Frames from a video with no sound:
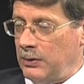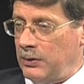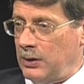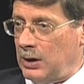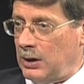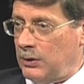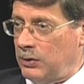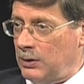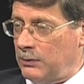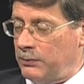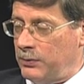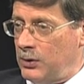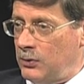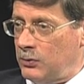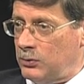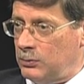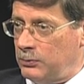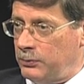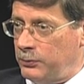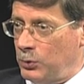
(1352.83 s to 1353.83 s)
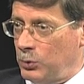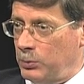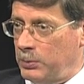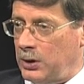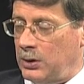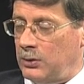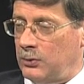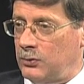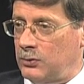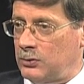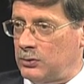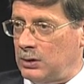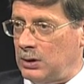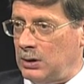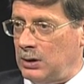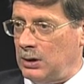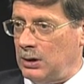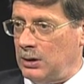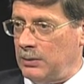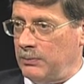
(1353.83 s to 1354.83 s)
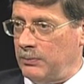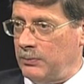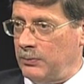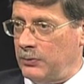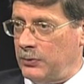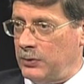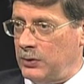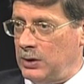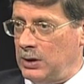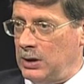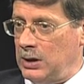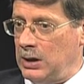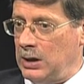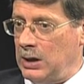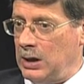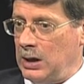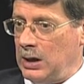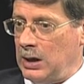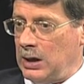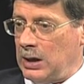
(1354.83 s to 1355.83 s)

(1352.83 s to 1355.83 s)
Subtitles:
then I think first and foremost the